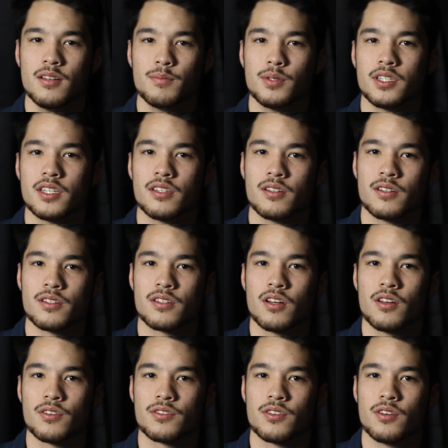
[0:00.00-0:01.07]
but then there's
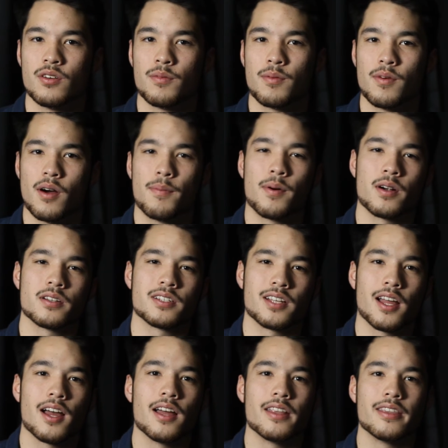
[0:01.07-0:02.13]
also a part to
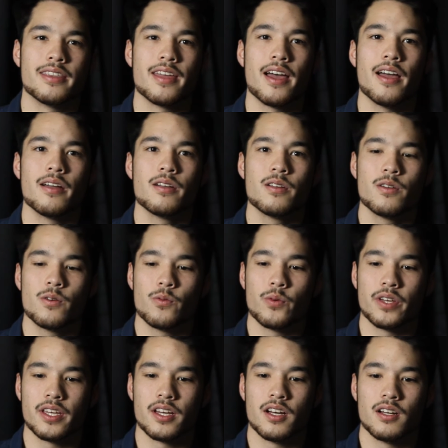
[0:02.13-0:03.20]
God that
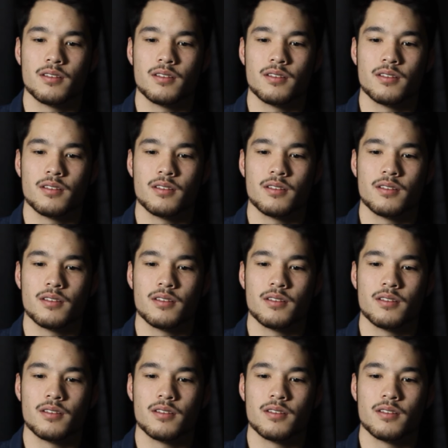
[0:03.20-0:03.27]
we